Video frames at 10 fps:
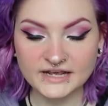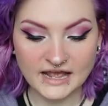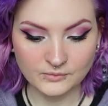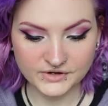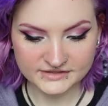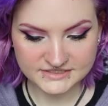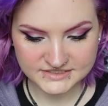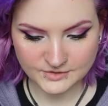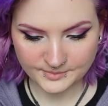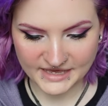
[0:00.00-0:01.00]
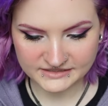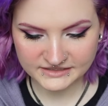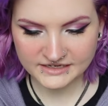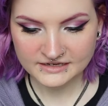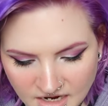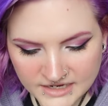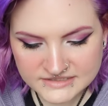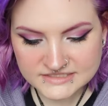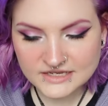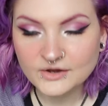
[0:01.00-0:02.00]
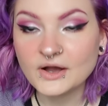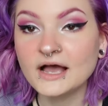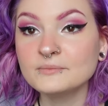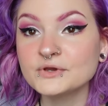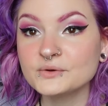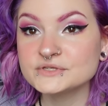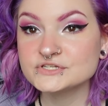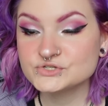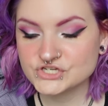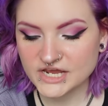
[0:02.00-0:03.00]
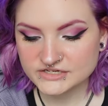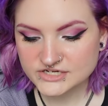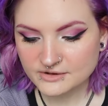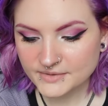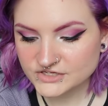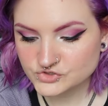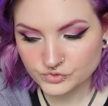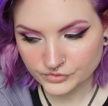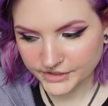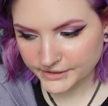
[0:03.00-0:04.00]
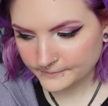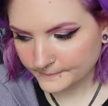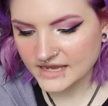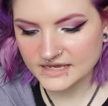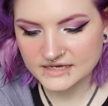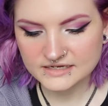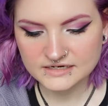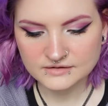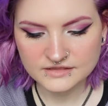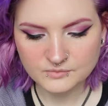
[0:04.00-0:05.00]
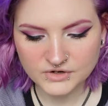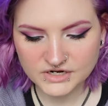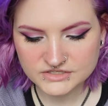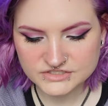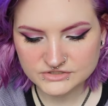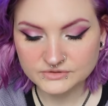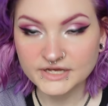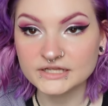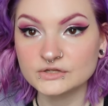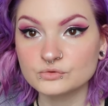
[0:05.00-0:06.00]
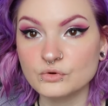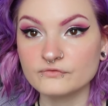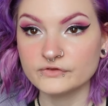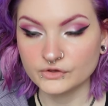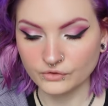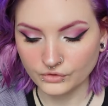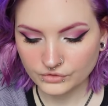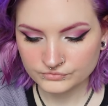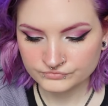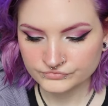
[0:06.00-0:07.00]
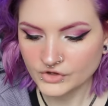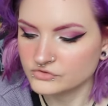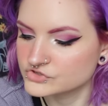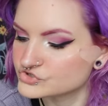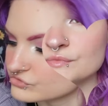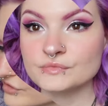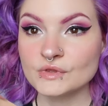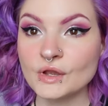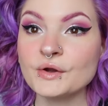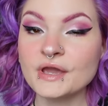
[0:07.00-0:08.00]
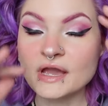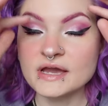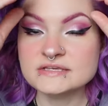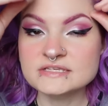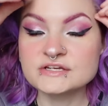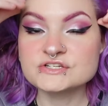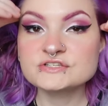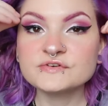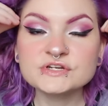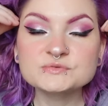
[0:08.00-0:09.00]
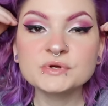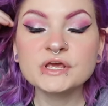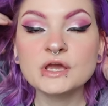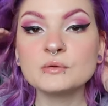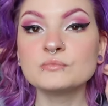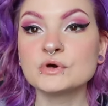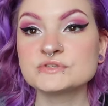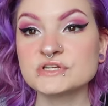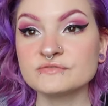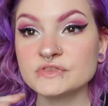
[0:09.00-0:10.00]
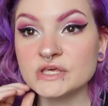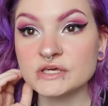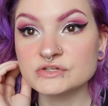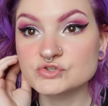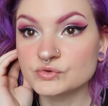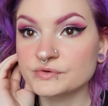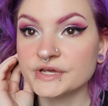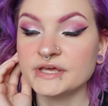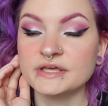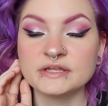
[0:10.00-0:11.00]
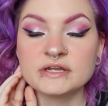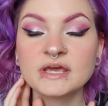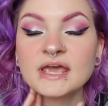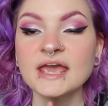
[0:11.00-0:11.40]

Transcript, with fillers: like i wanted these so badly all right so i'm going to change out my jewelry and then we're gonna do like a little reveal on the jewelry okay guys i just finished putting most of the jewelry in